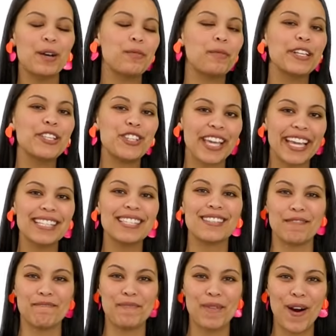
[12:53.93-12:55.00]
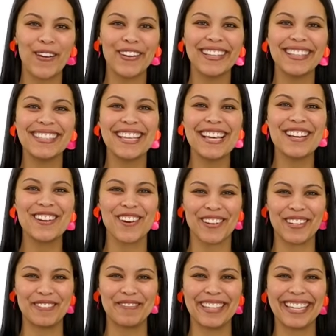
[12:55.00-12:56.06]
which is the market
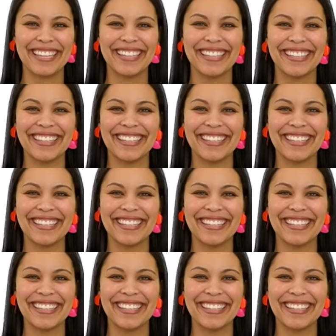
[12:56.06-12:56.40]
economy.